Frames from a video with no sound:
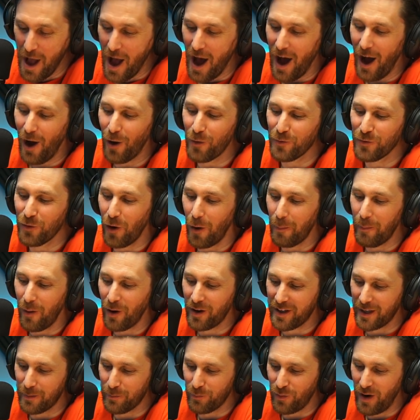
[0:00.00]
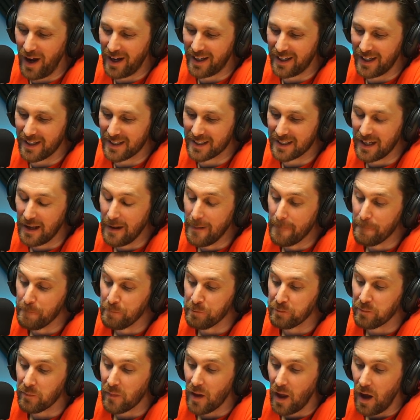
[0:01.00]
oh, not mocking brackets.
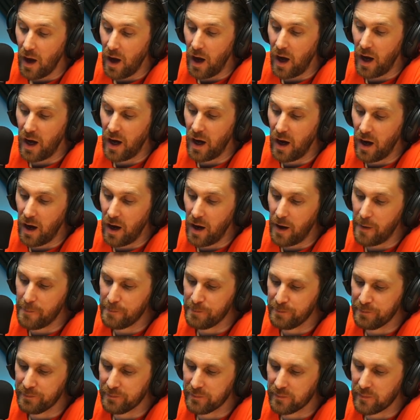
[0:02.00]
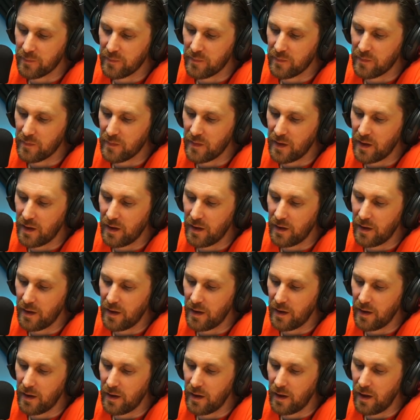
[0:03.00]
Um,
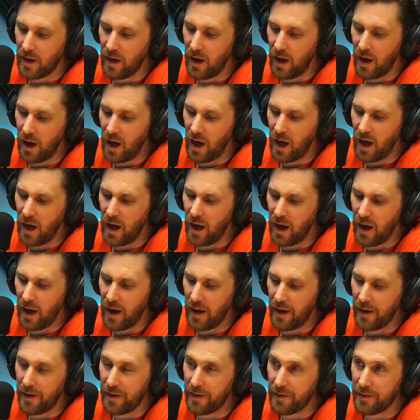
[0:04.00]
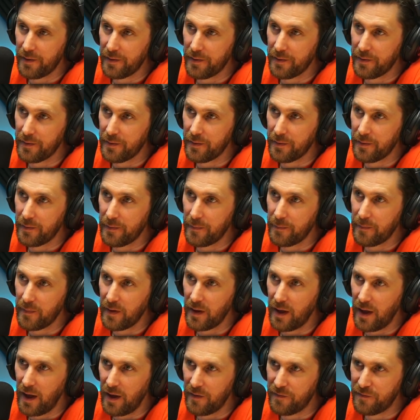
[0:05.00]
you're brilliant at impressions.
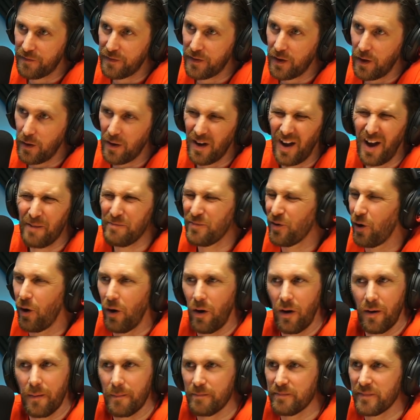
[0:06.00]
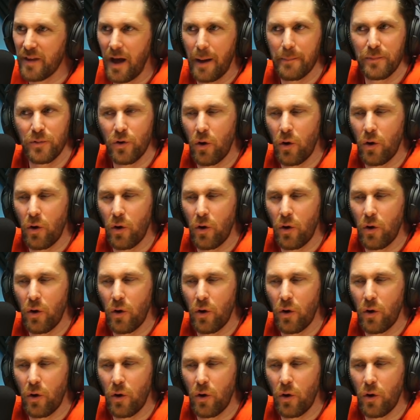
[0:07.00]
A few. You I'm not. You, I'm